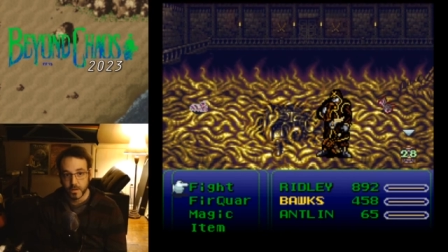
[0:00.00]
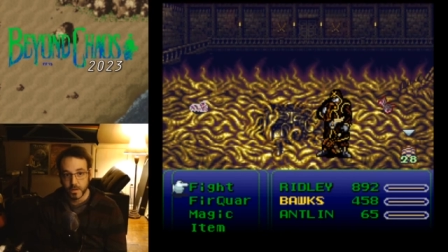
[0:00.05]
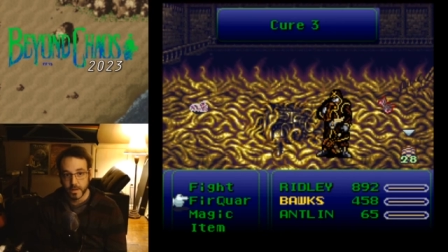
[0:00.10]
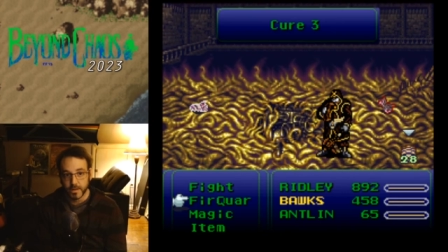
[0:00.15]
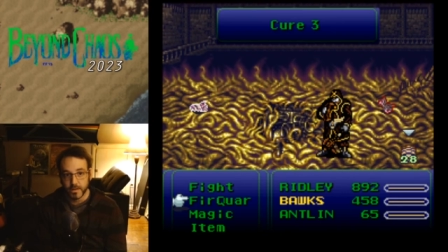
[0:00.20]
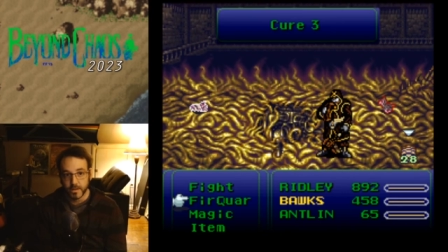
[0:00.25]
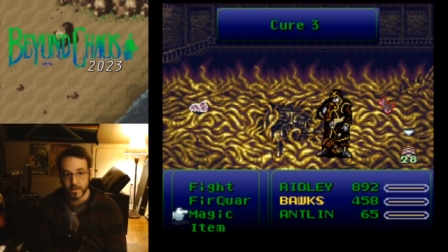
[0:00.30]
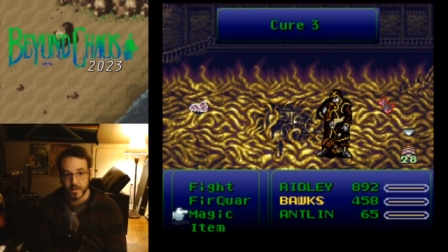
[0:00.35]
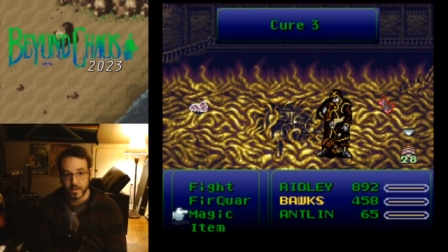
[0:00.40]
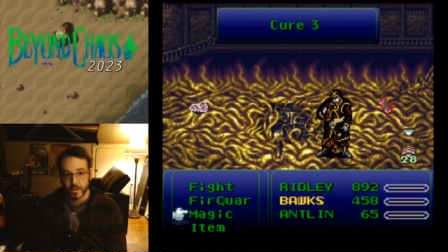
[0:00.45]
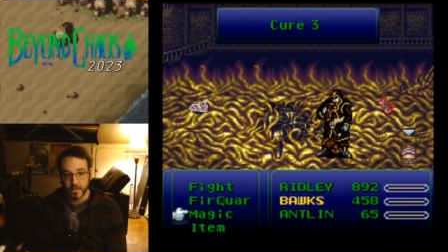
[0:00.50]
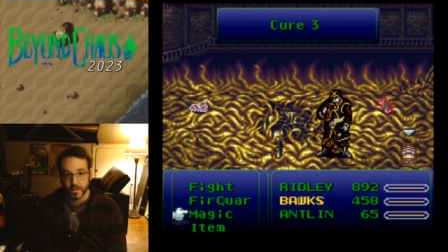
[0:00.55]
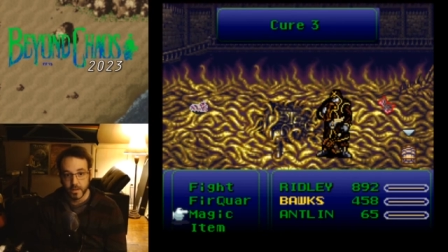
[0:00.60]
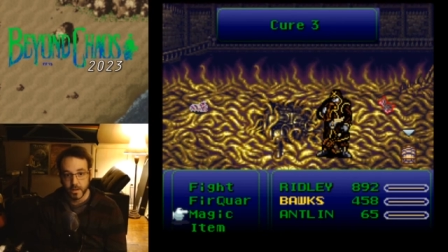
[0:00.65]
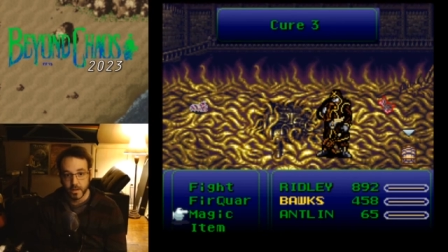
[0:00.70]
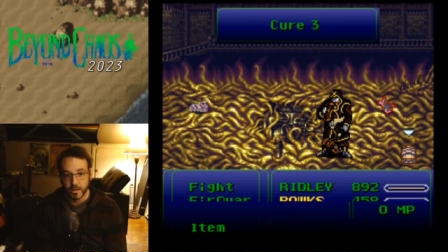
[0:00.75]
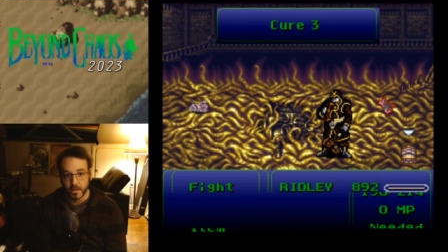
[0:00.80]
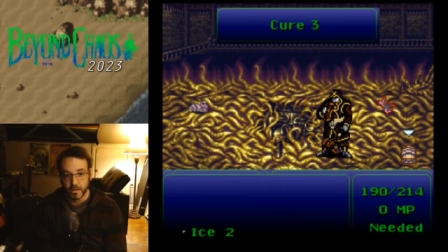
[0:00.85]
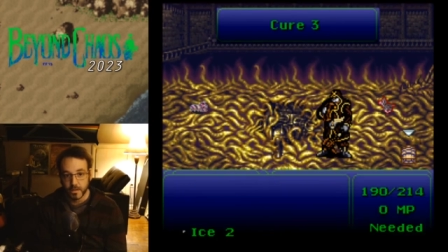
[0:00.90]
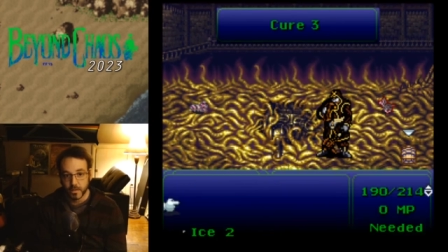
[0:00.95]
It did
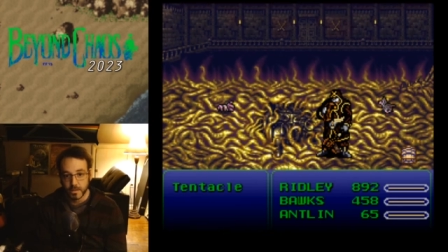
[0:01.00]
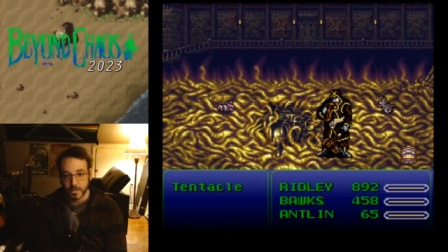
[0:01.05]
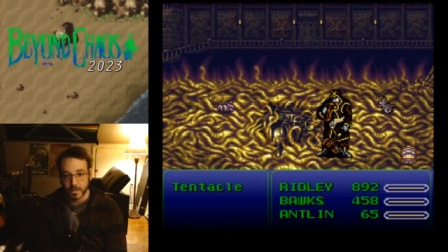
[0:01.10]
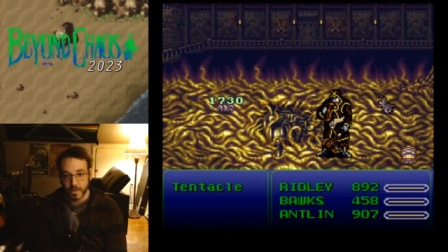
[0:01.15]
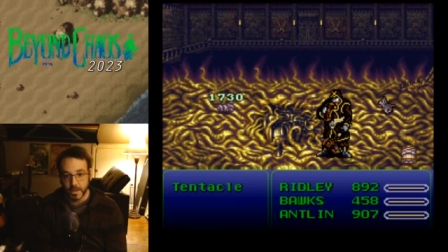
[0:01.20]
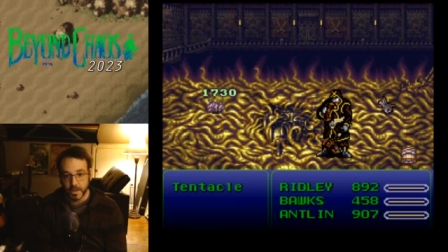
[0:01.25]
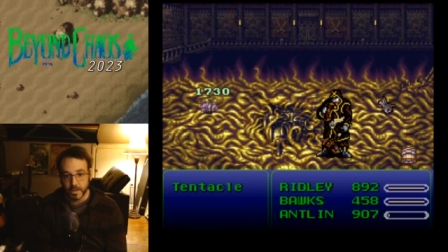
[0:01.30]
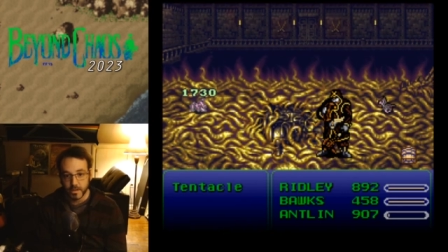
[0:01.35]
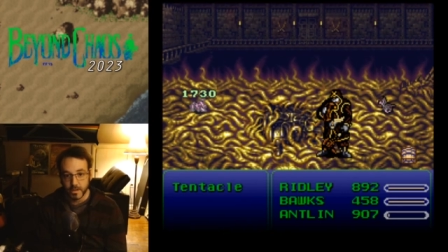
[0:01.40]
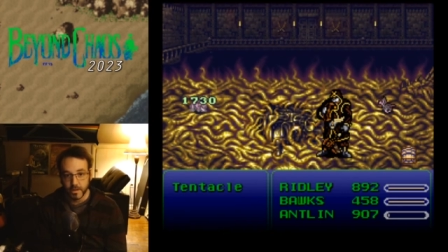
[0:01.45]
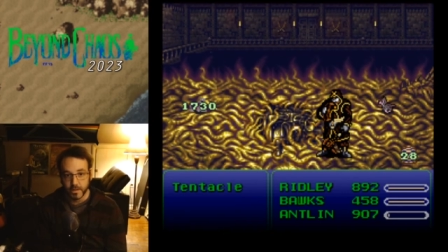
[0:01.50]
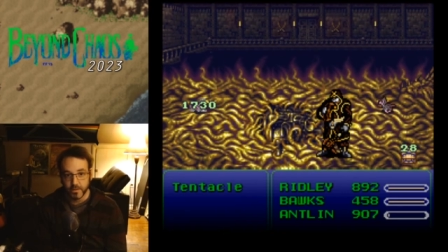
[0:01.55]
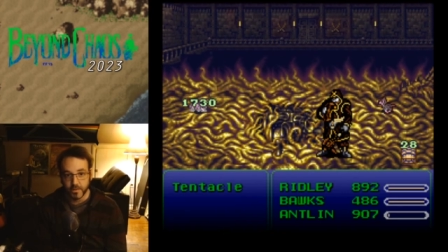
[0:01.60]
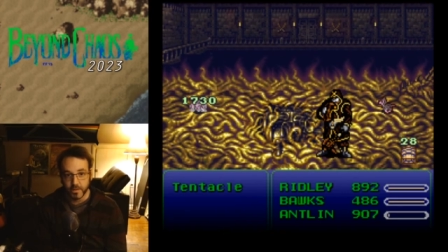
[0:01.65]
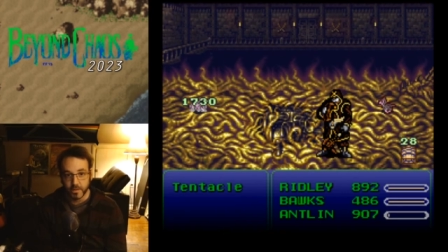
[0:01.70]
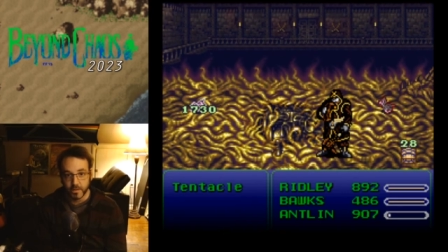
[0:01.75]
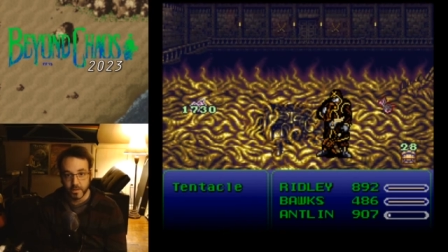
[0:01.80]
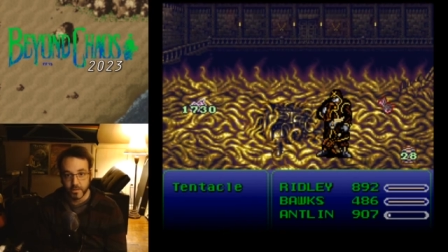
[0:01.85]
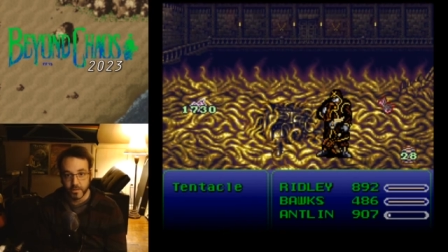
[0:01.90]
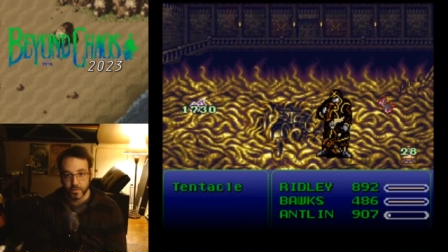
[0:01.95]
nothing. Antlion's
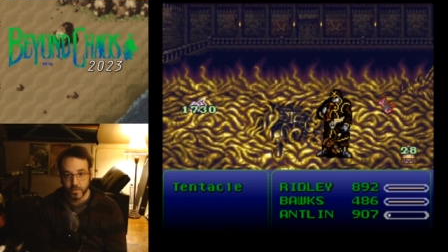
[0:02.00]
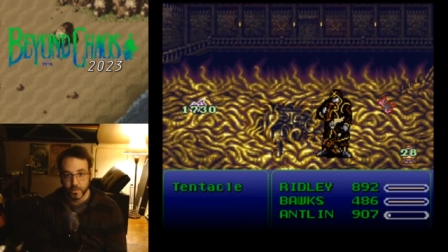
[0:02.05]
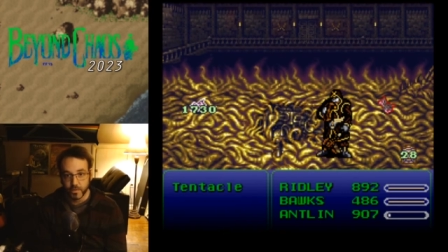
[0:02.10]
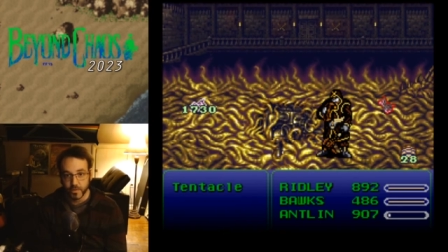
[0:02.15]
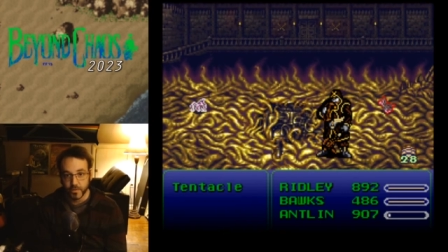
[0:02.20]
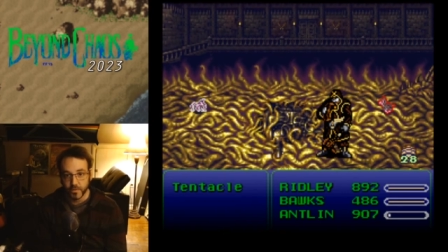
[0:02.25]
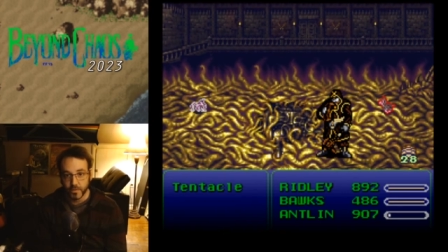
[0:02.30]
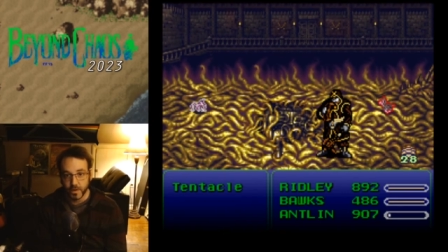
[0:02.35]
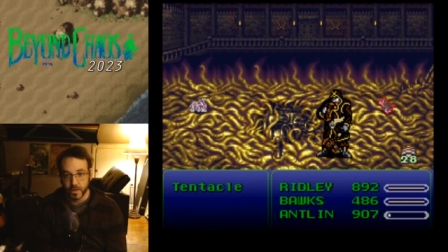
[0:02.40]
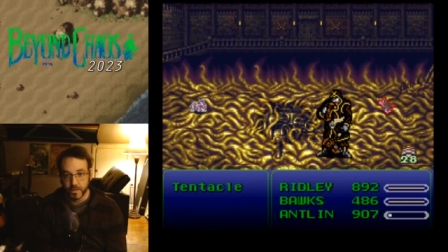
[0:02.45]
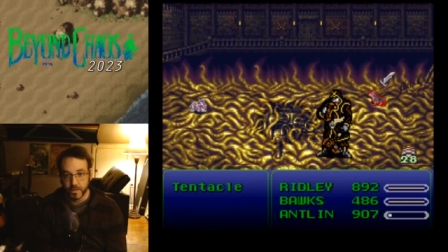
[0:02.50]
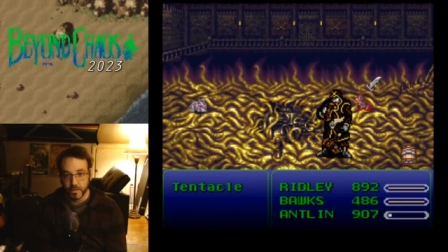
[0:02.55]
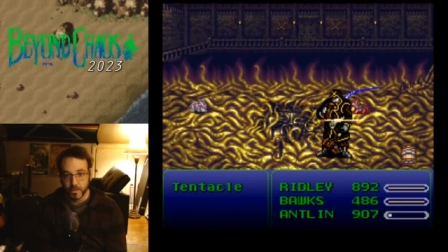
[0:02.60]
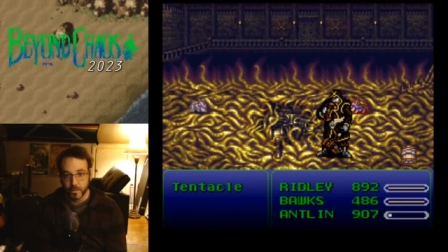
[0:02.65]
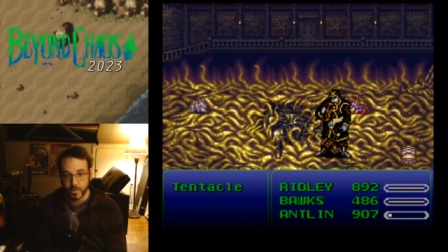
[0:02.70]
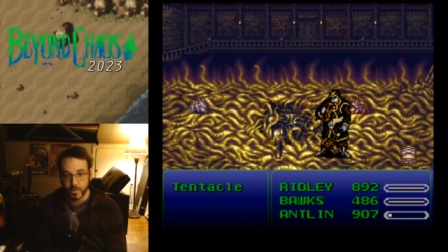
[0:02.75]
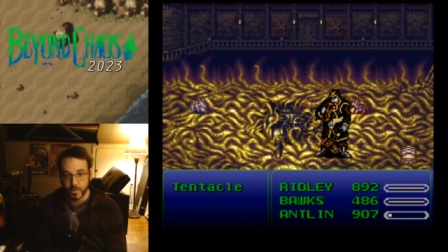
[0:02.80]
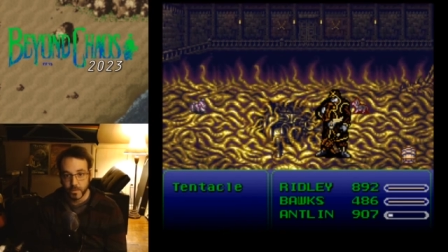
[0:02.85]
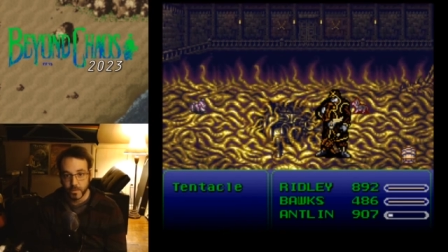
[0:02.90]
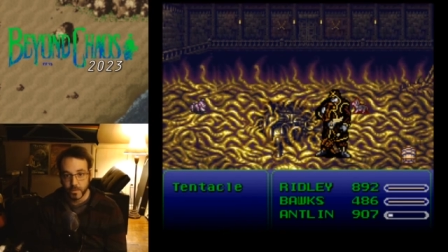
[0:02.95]
gonna live through this fight,
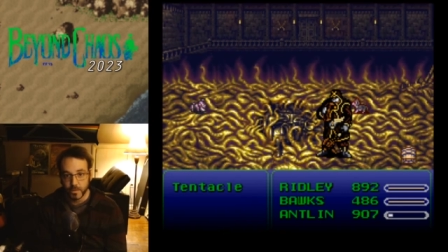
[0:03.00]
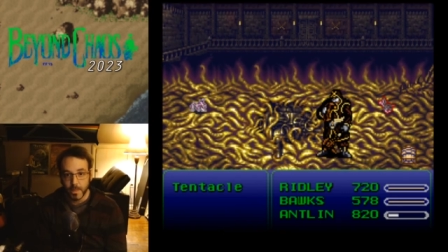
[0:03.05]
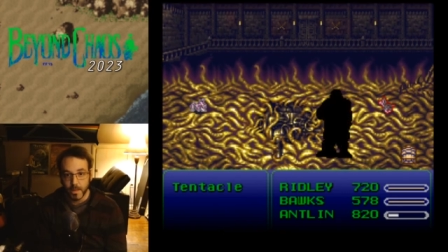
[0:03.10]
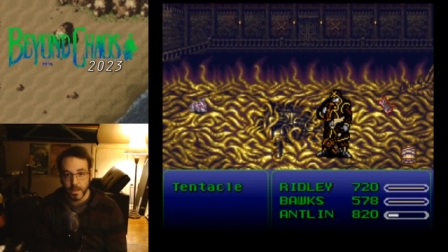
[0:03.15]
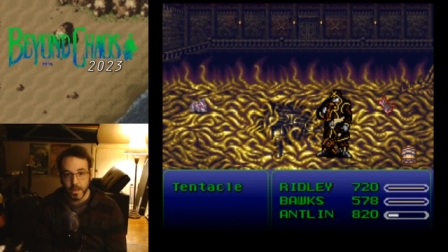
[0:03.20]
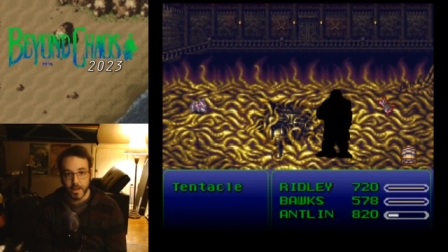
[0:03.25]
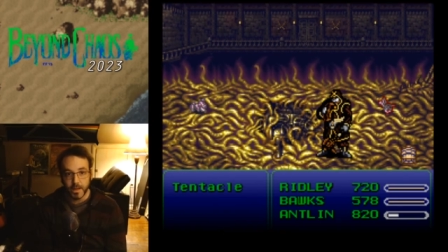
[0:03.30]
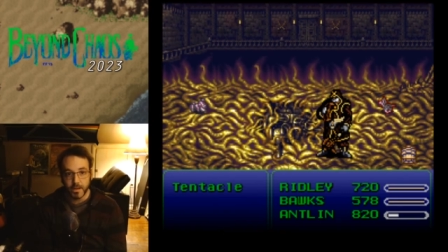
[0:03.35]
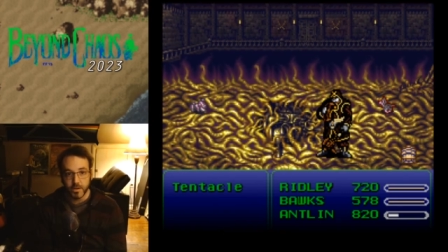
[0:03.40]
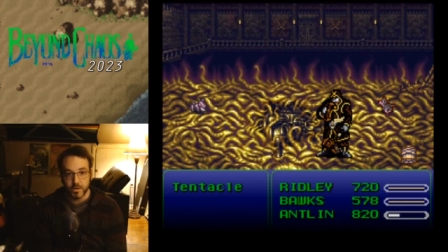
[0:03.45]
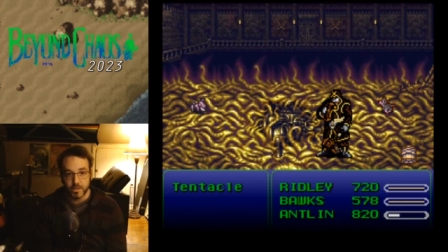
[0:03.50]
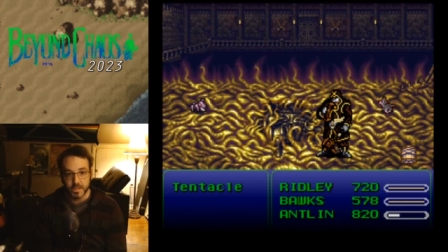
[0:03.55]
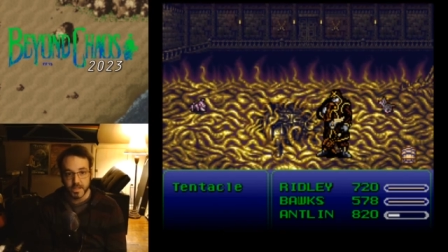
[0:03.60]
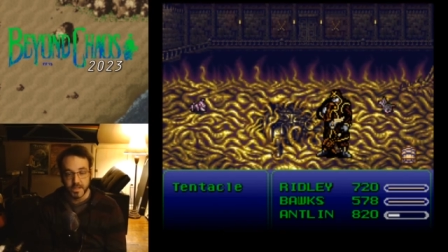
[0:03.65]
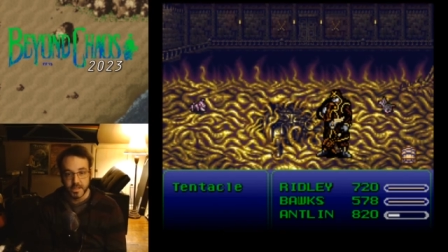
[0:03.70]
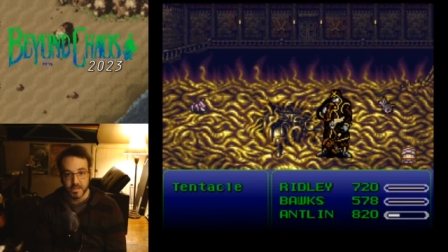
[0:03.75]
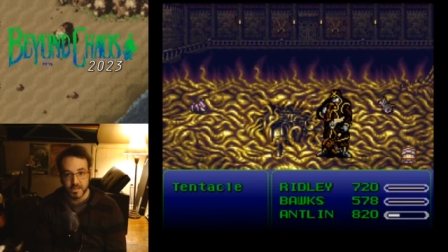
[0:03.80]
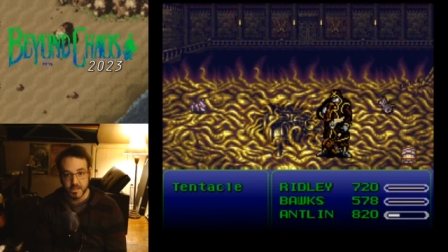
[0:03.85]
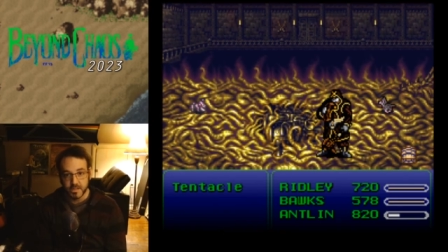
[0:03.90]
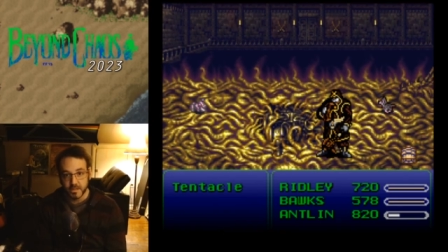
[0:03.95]
too. And you're
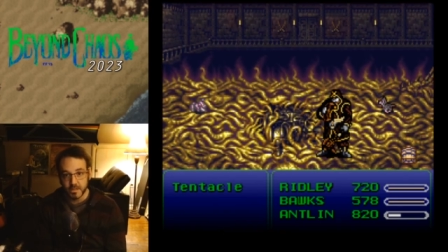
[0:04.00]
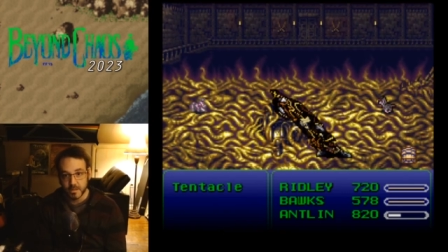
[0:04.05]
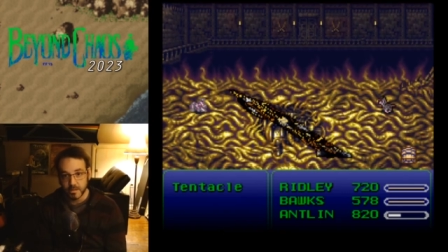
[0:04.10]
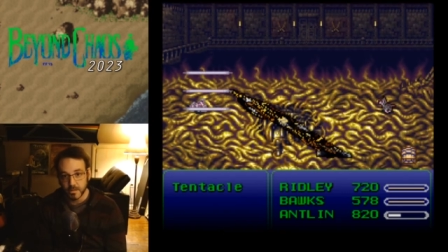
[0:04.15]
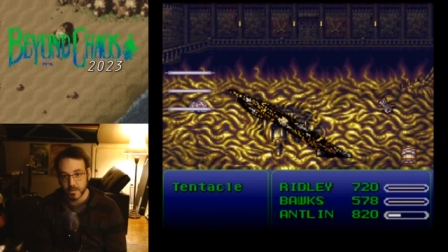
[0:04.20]
seized.